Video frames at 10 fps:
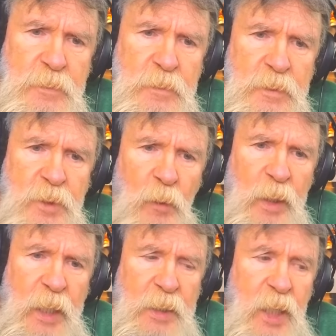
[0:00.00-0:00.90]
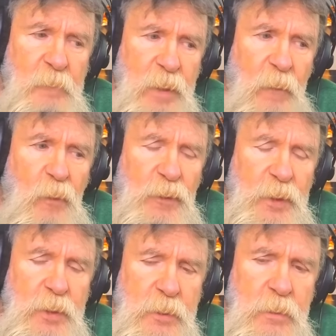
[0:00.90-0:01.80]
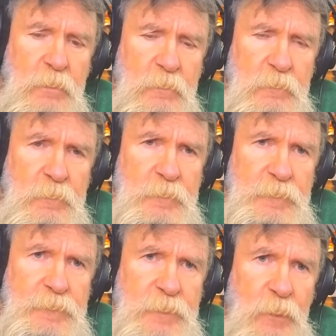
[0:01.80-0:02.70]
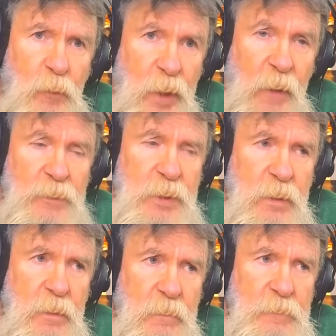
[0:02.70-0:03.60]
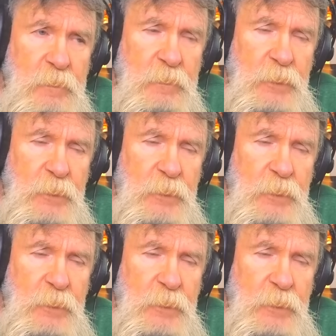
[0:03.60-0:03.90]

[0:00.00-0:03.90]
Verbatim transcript: So, when he teamed up with us when I was in,